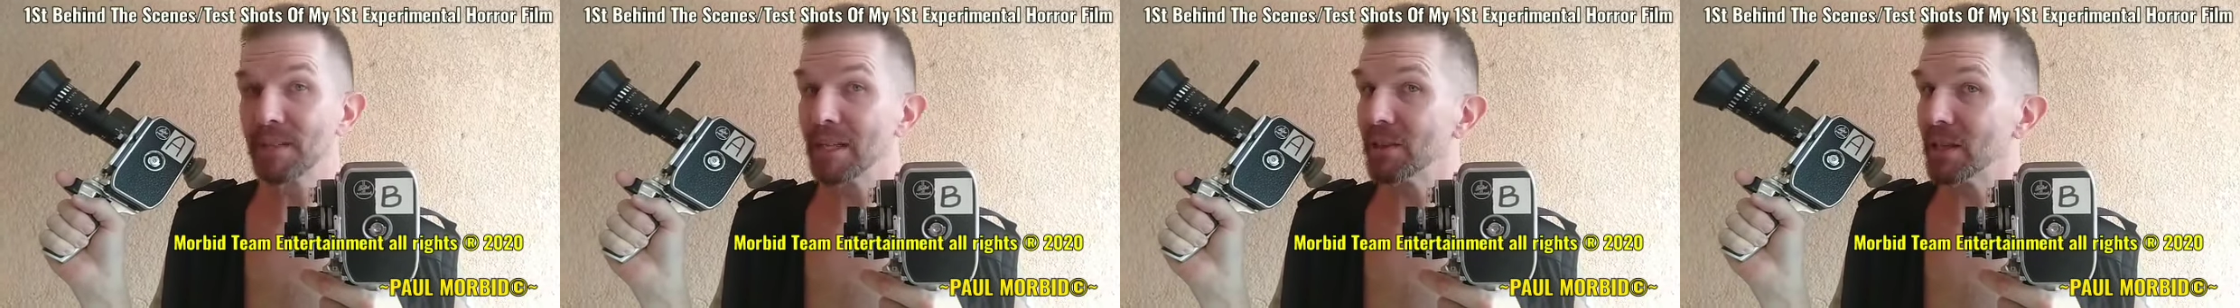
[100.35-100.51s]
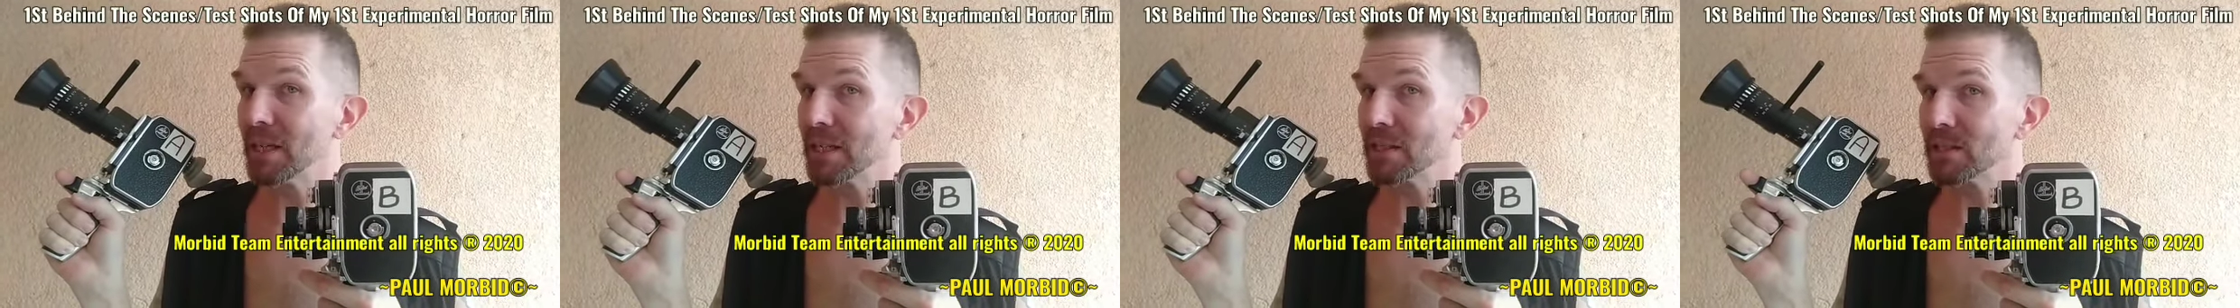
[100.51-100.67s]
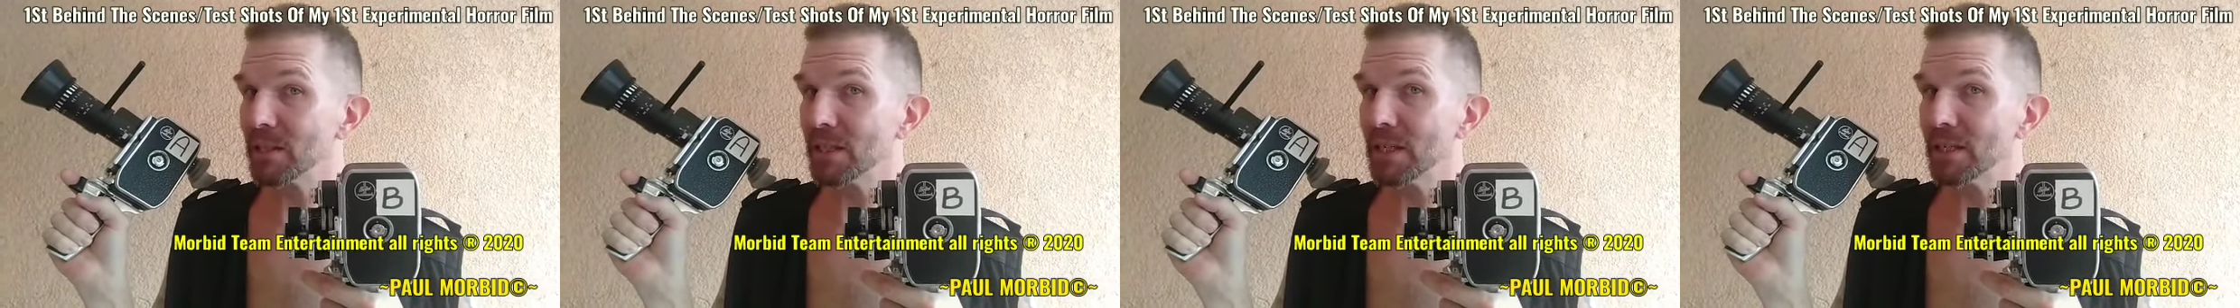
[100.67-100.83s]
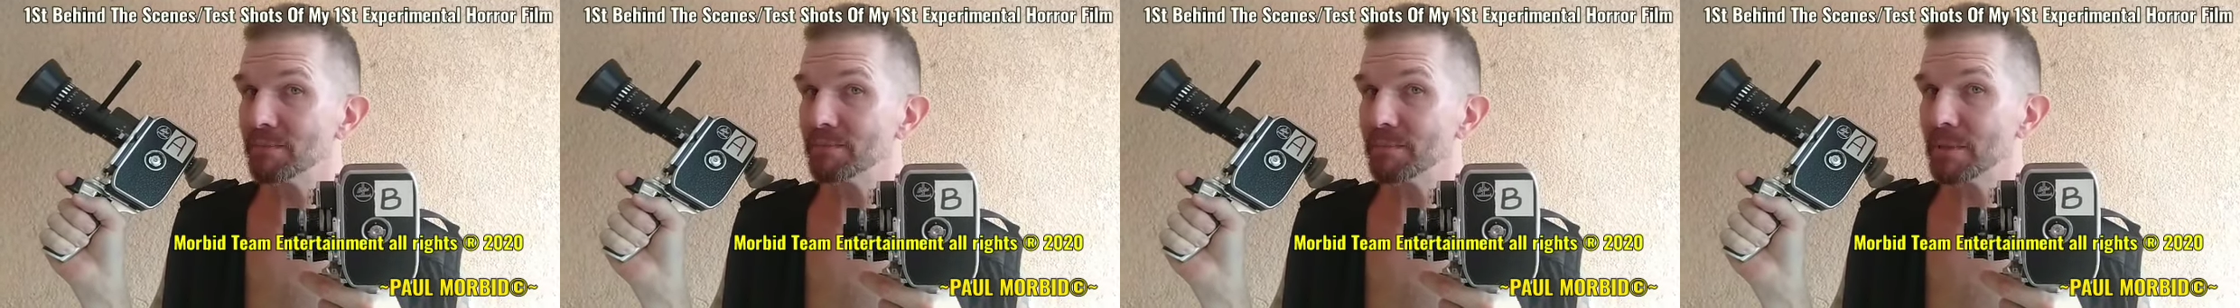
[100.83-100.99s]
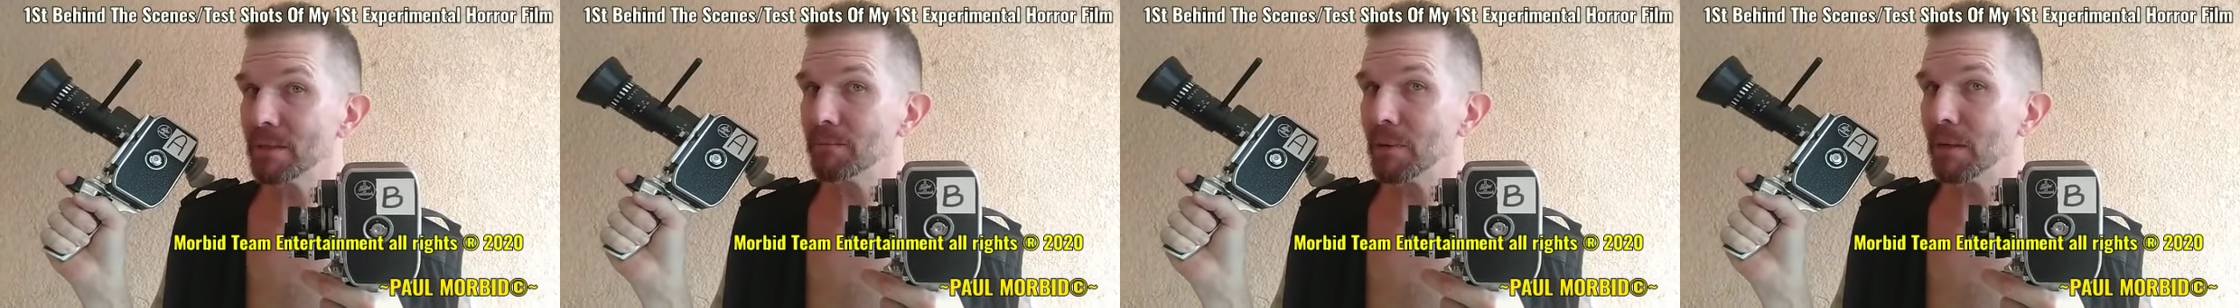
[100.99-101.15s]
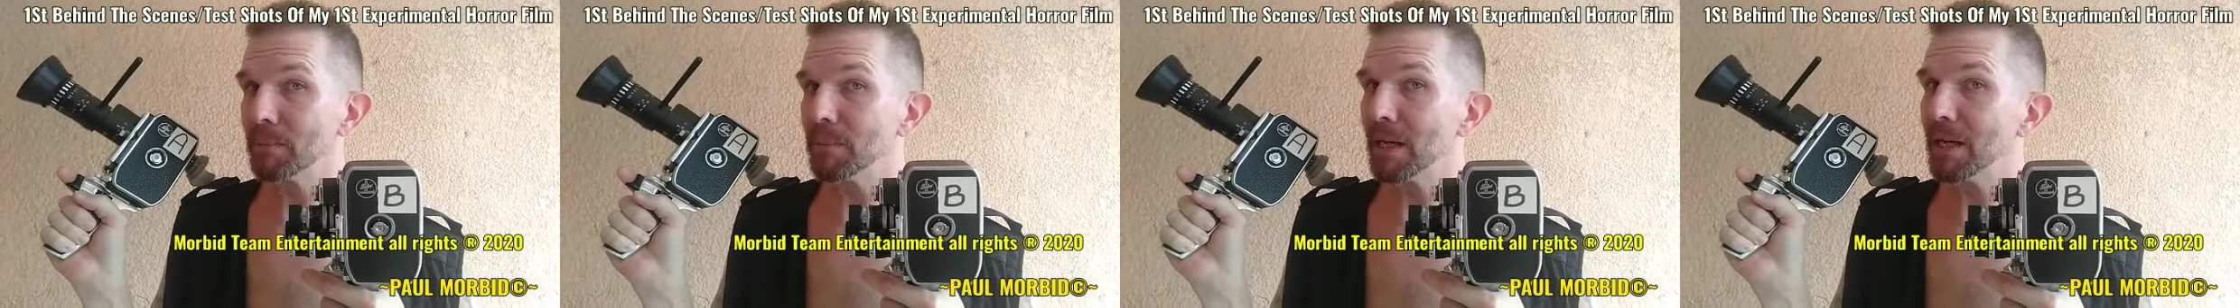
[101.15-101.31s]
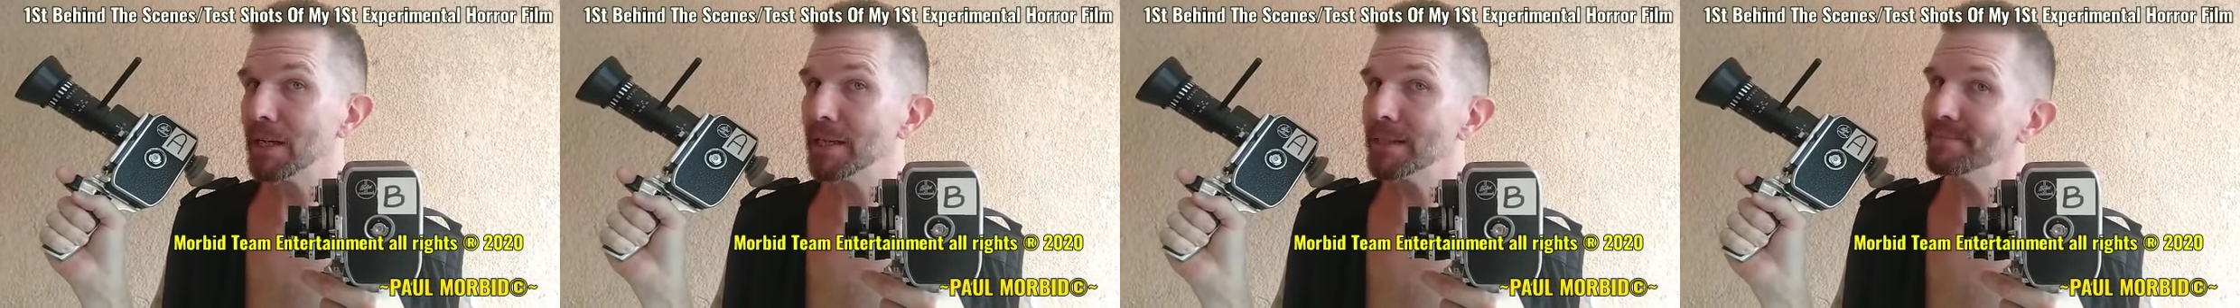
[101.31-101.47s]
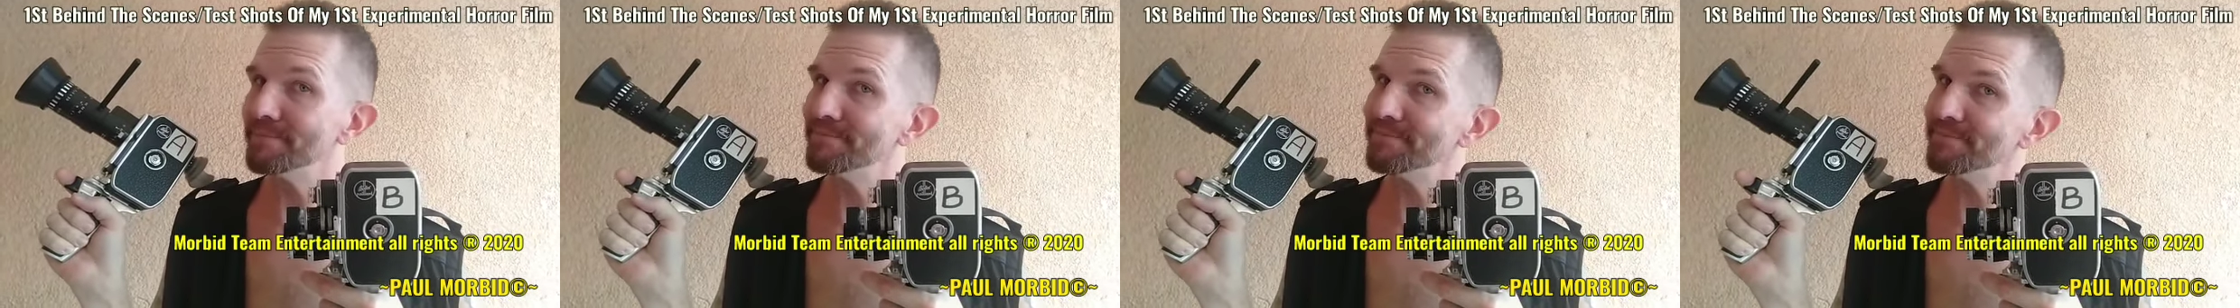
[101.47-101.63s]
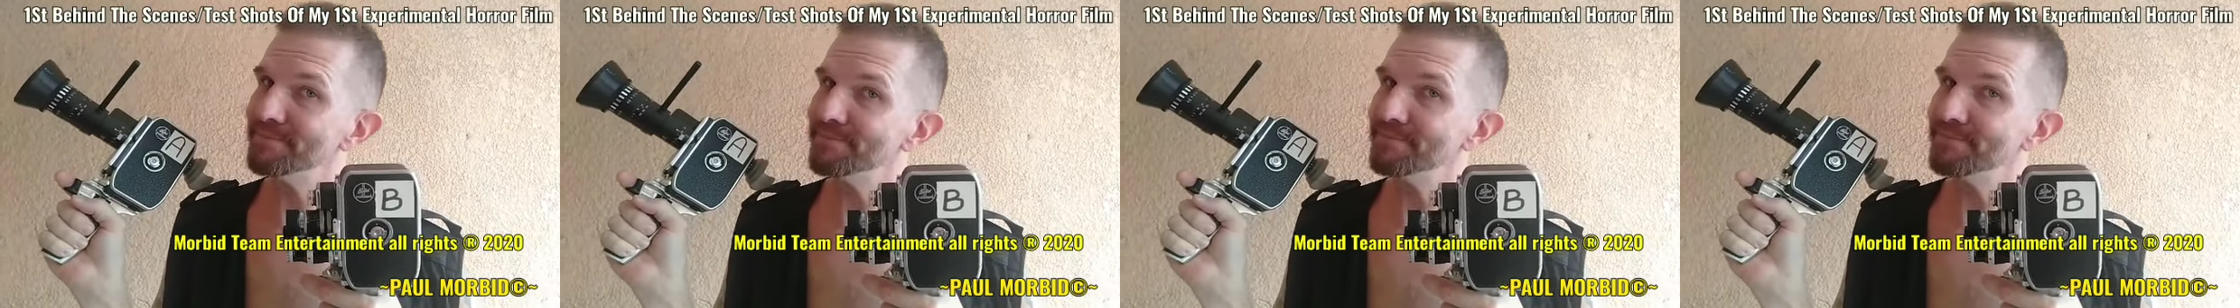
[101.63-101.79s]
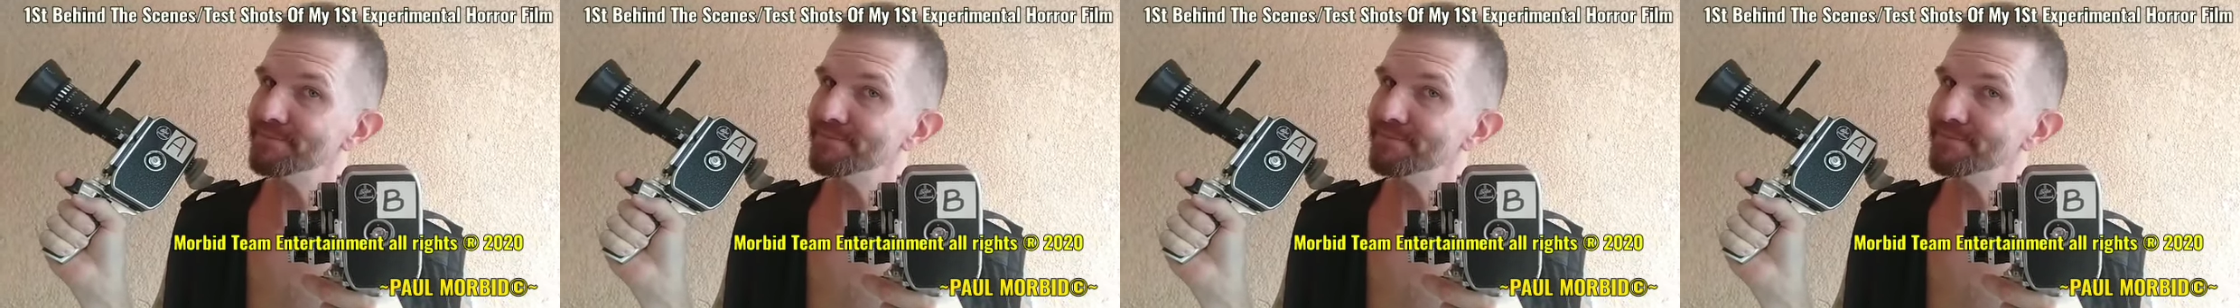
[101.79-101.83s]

Thanks a lot, and bye-bye.